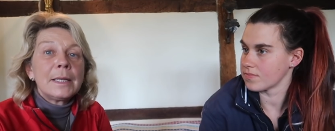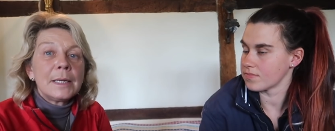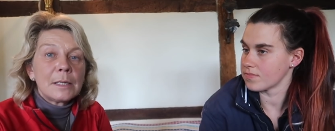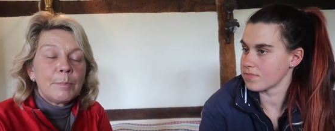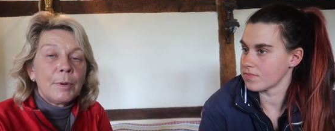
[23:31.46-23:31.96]
Speaker 1: It
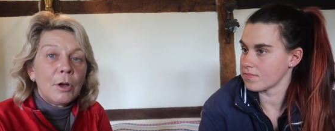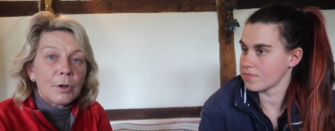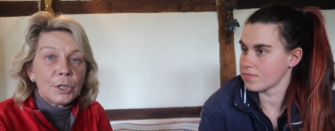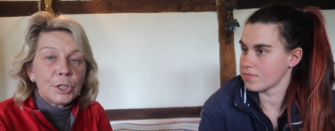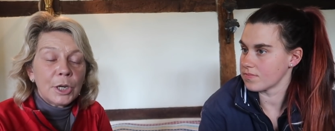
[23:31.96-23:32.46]
is a
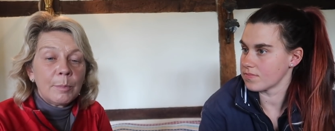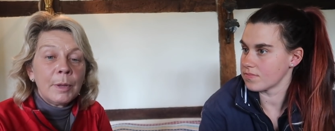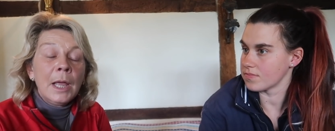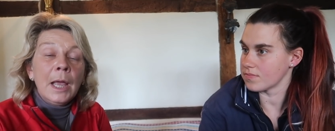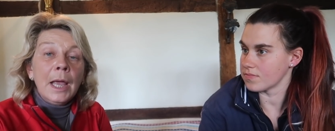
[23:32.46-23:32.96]
partnership.
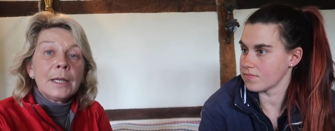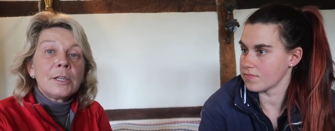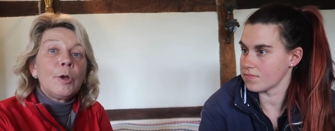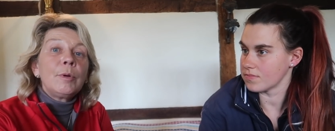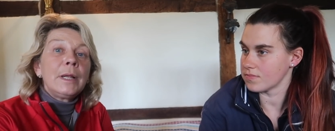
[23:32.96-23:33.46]

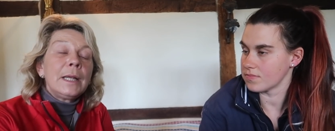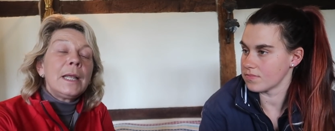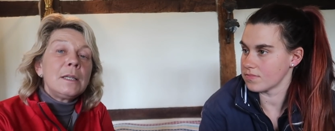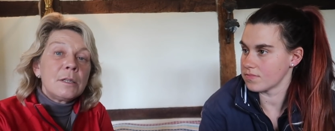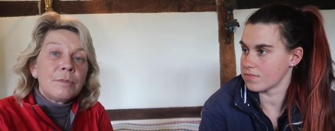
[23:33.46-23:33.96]
It's only an
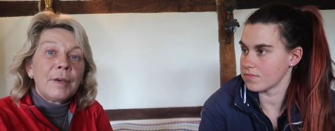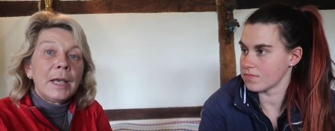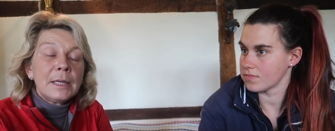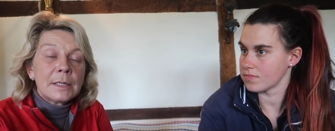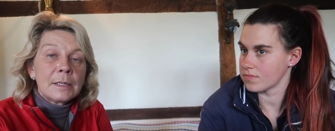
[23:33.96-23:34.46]

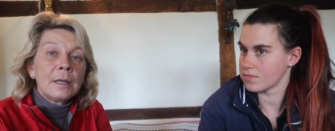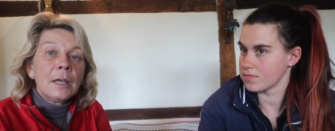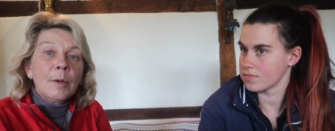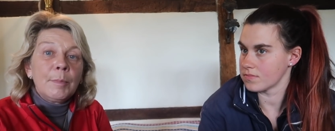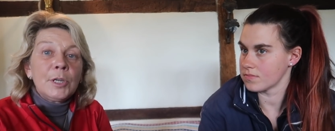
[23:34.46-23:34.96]
interface
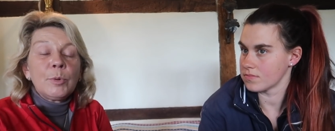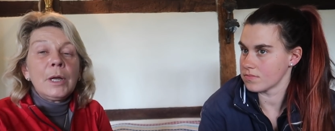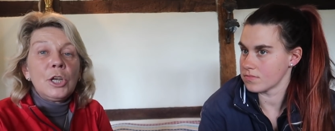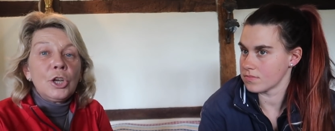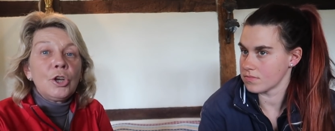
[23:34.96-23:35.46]

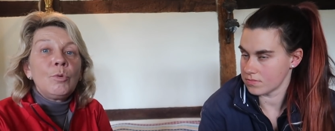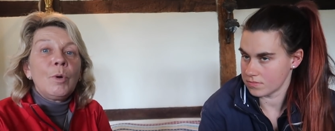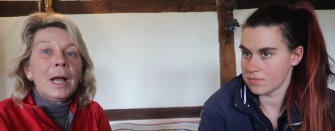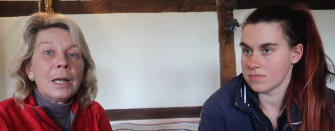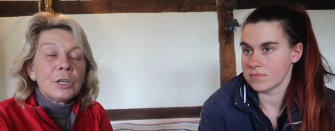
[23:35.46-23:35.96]
between
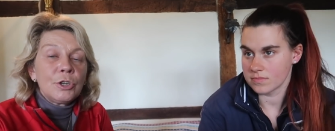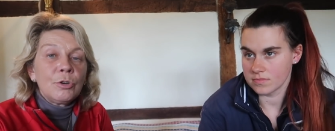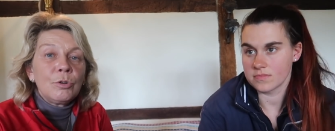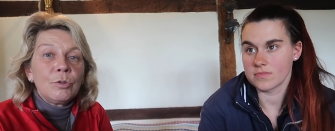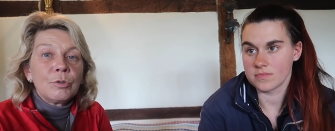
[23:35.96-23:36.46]
you and
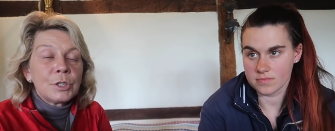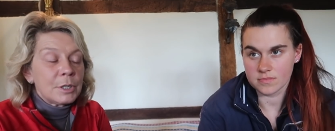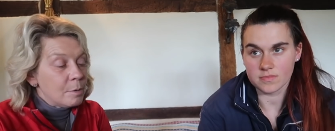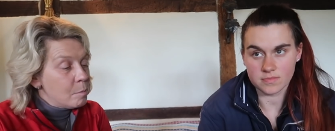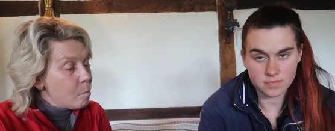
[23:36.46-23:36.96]
your
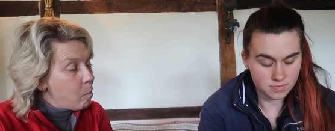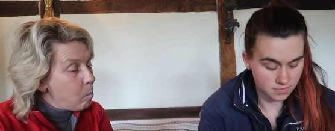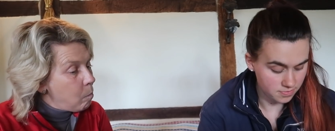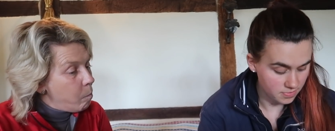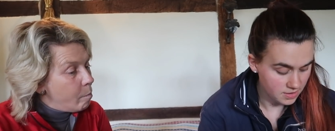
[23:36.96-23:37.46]
horse.
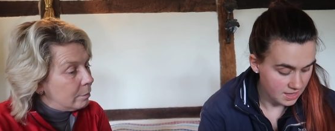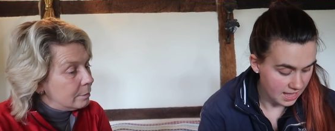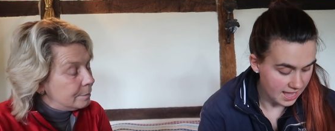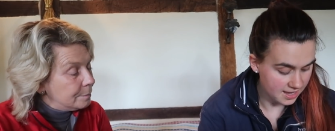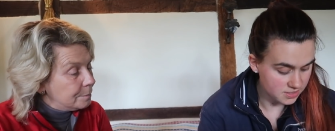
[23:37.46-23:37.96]
Speaker 2: Mm.
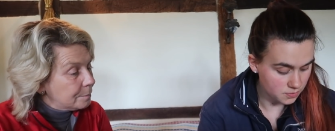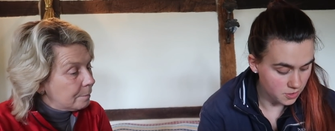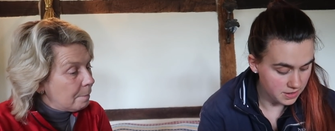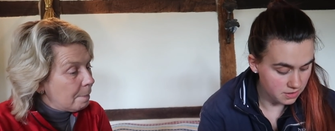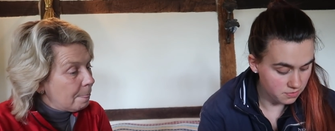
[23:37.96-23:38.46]
And
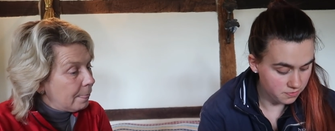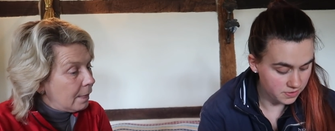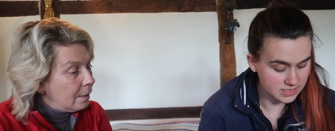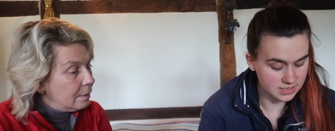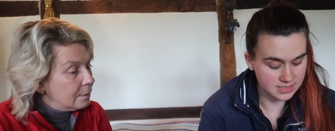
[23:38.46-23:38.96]
what about
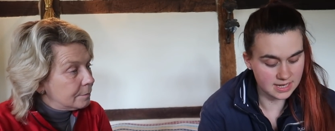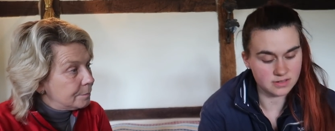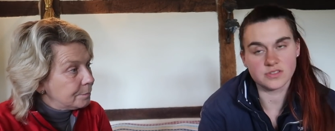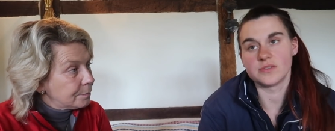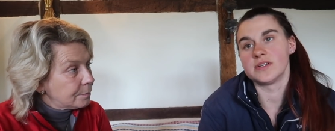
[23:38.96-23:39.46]
fitting a
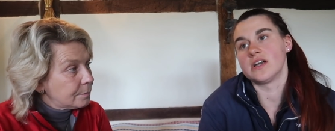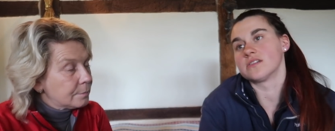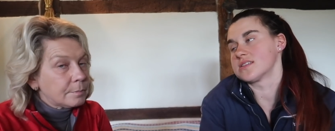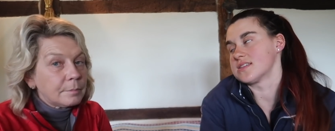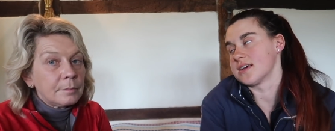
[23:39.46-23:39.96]
saddle to a
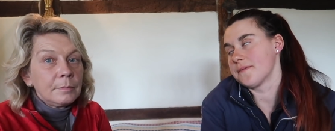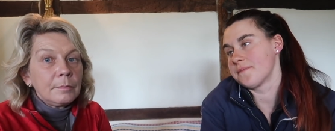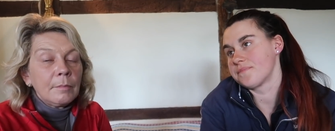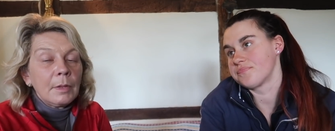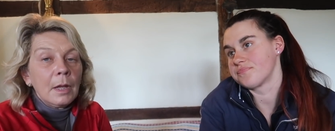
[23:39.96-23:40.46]
youngster?
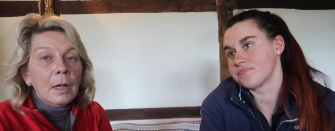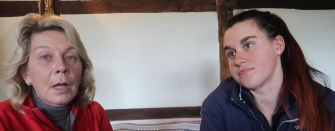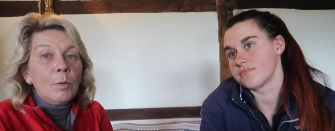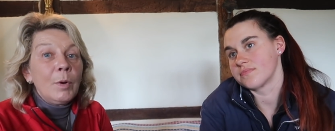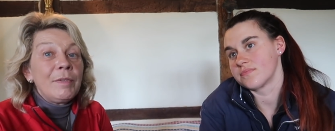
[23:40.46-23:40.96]

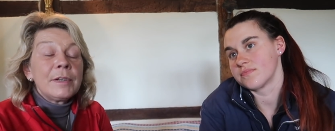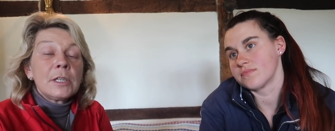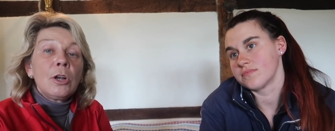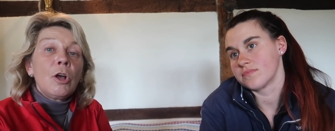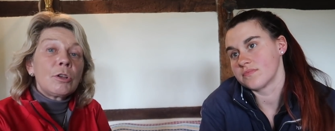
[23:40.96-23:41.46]
Speaker 1: We
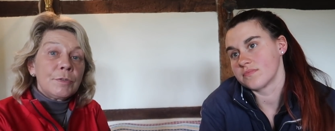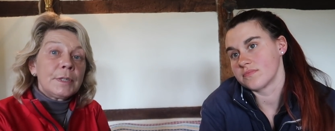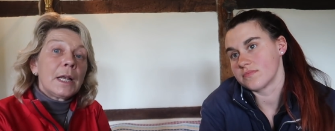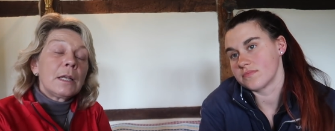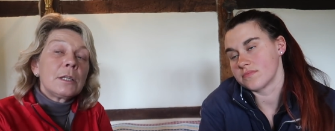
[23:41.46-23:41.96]
fit a lot of
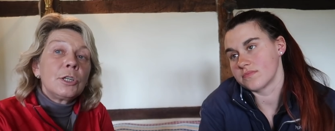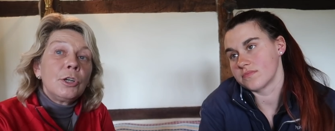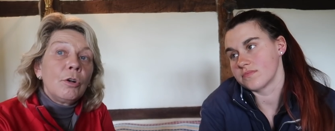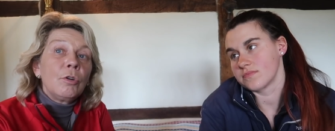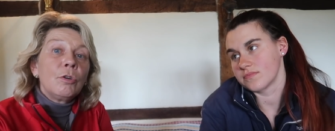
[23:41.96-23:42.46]
saddles to
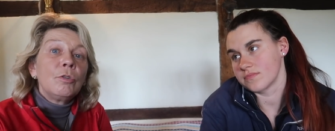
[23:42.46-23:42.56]
young